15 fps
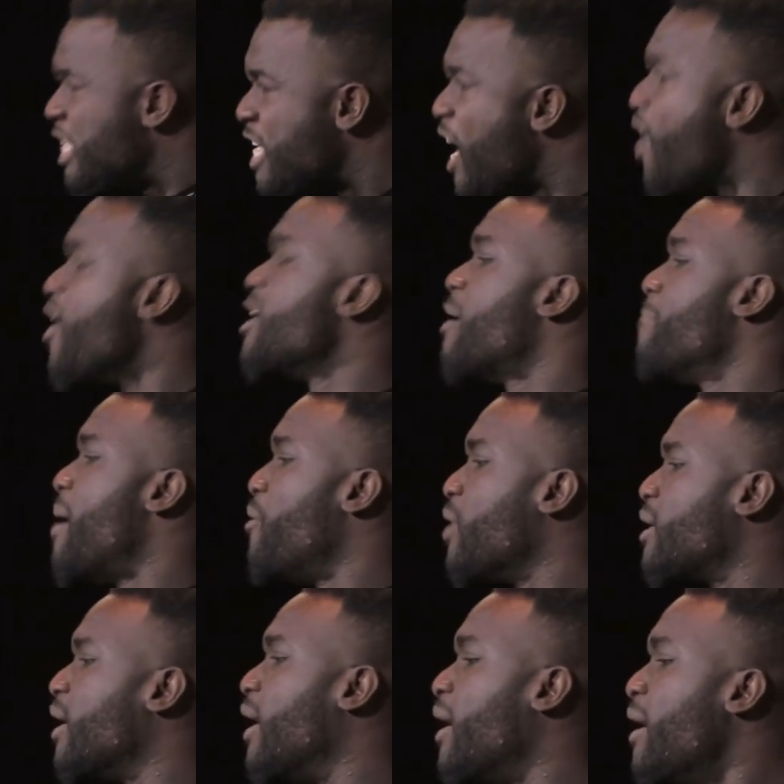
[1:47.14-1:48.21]
here in
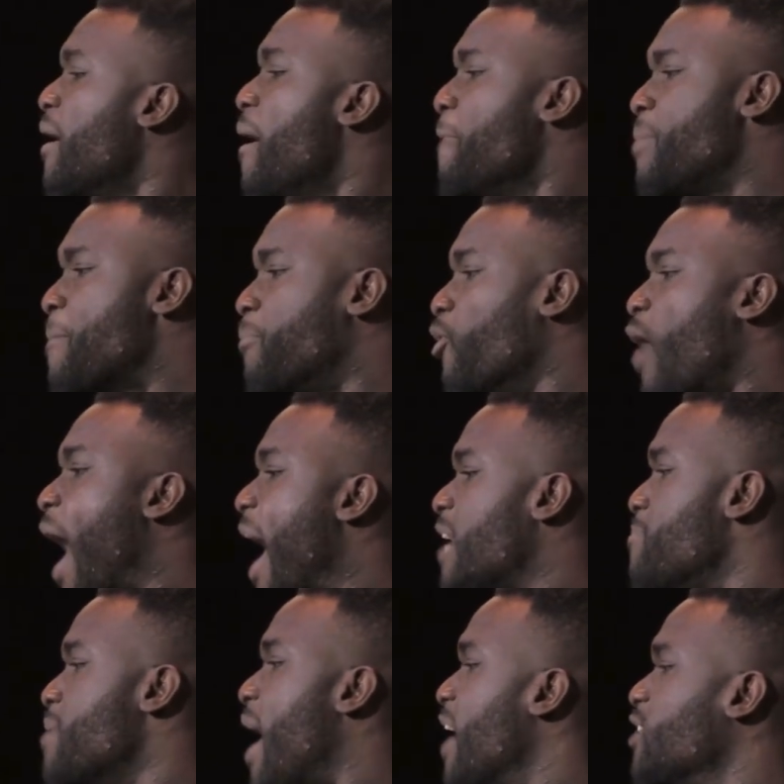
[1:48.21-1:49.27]
America, people
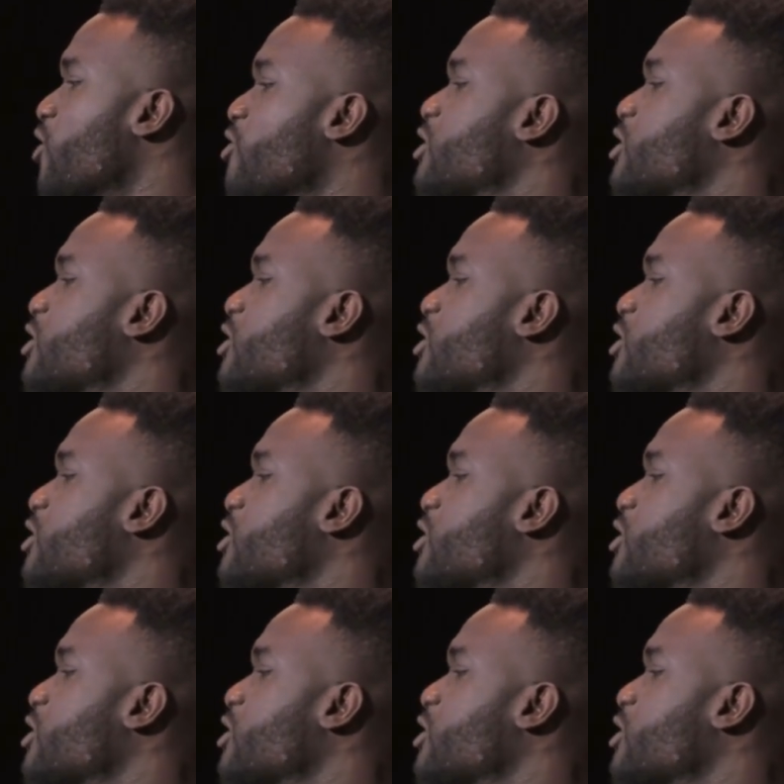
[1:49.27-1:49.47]
hide behind